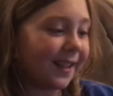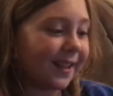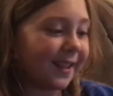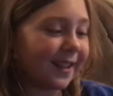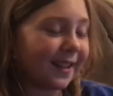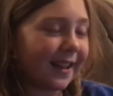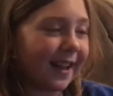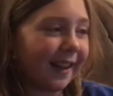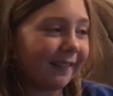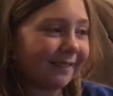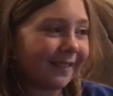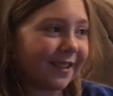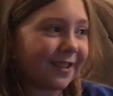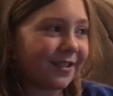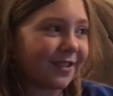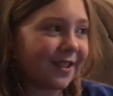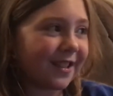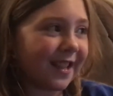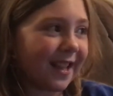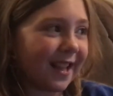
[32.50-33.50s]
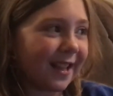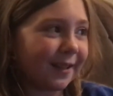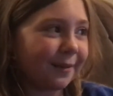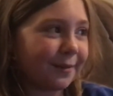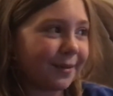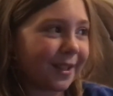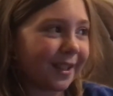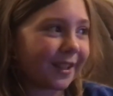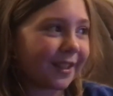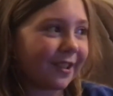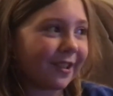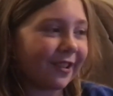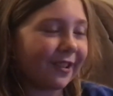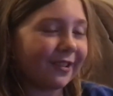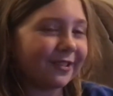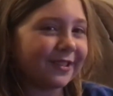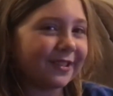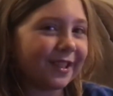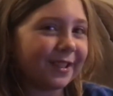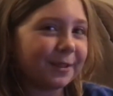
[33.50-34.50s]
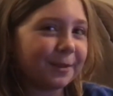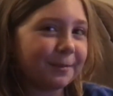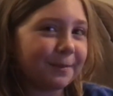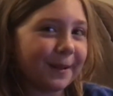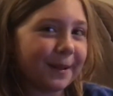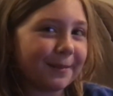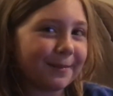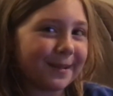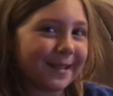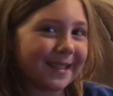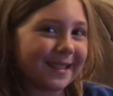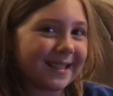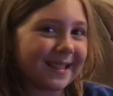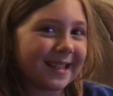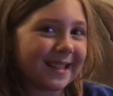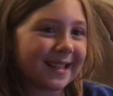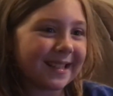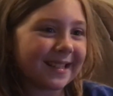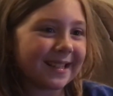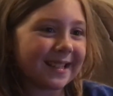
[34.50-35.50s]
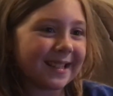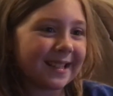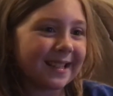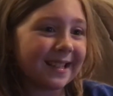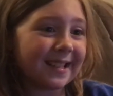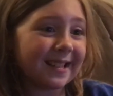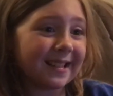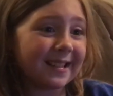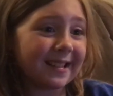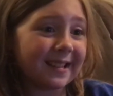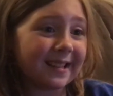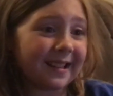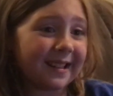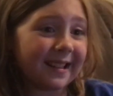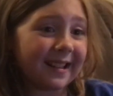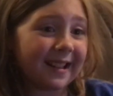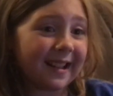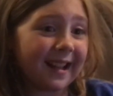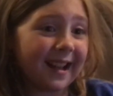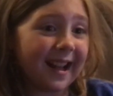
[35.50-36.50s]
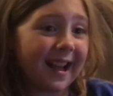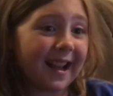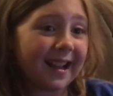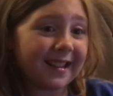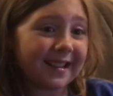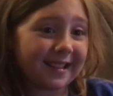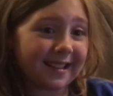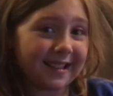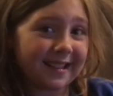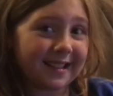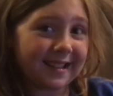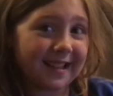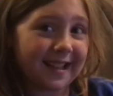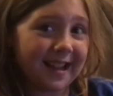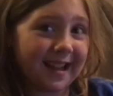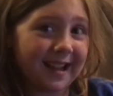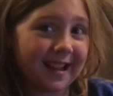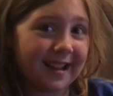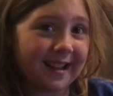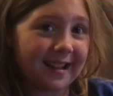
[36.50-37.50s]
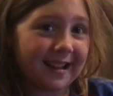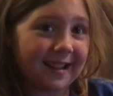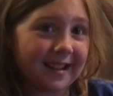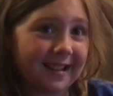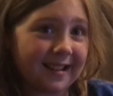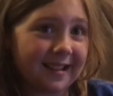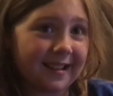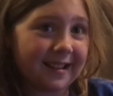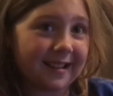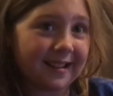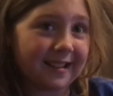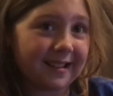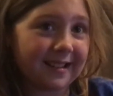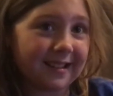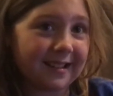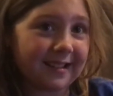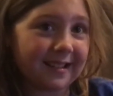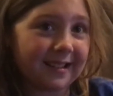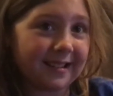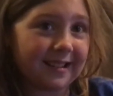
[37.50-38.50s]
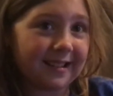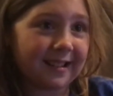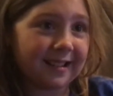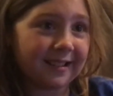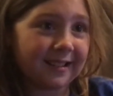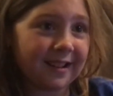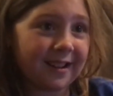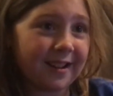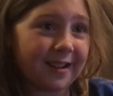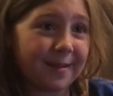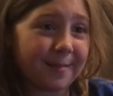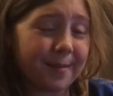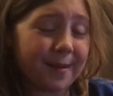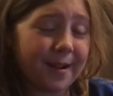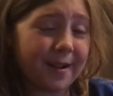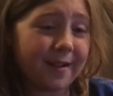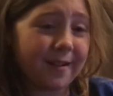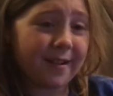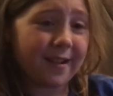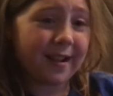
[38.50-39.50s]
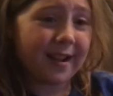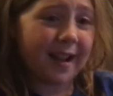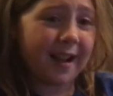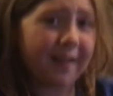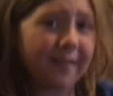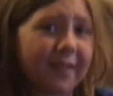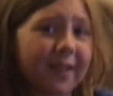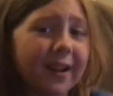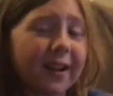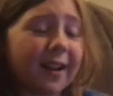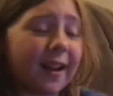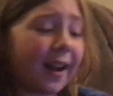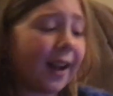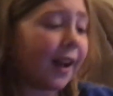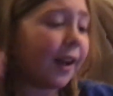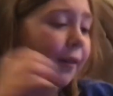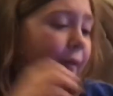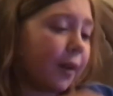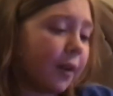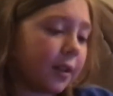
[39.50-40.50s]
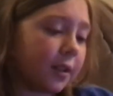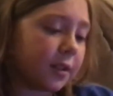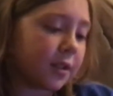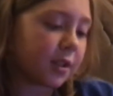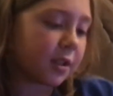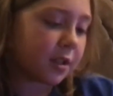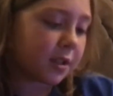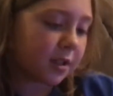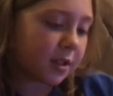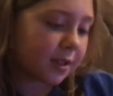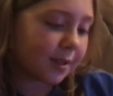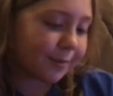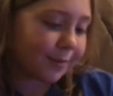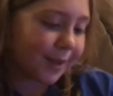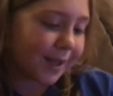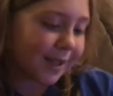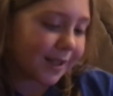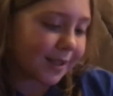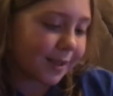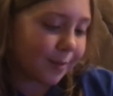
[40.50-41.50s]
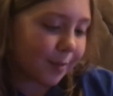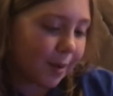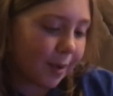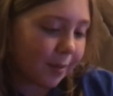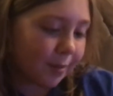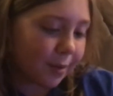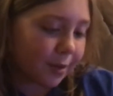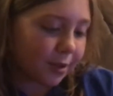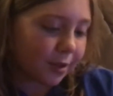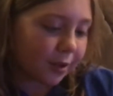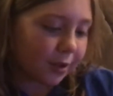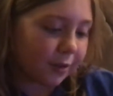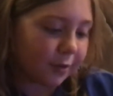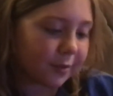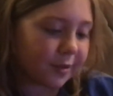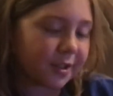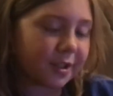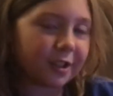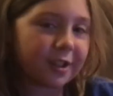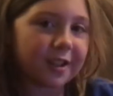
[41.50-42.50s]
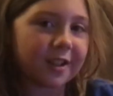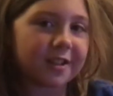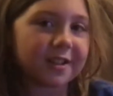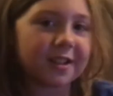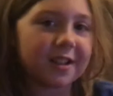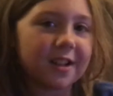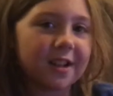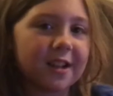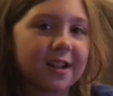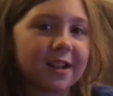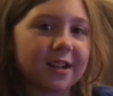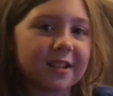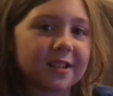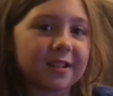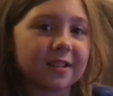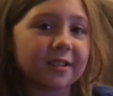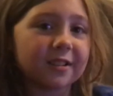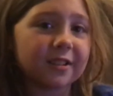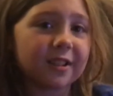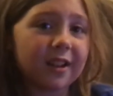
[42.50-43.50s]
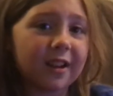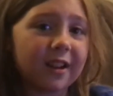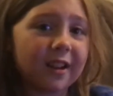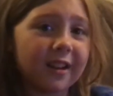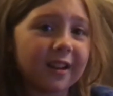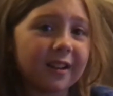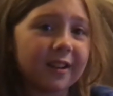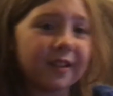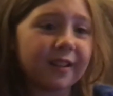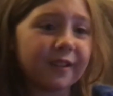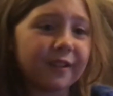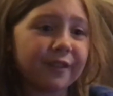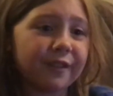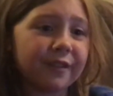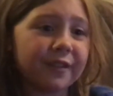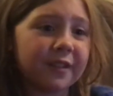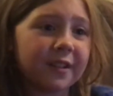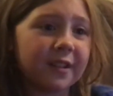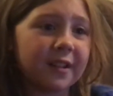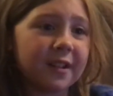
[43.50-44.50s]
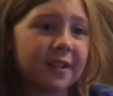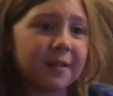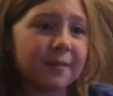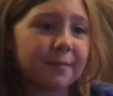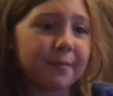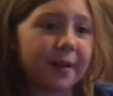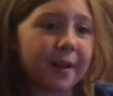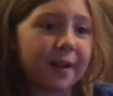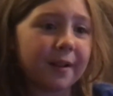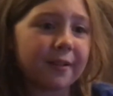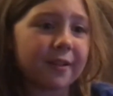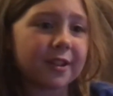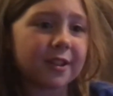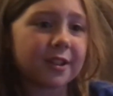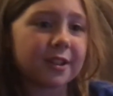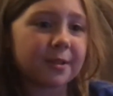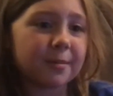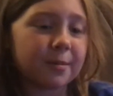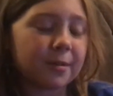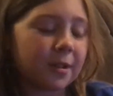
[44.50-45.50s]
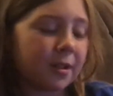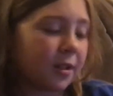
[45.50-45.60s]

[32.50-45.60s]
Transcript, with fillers: are gonna have to treat the animals like their own little babies, and I think that a lot of parents. I want I want just some kids to be able to go to a circus because a lot of parents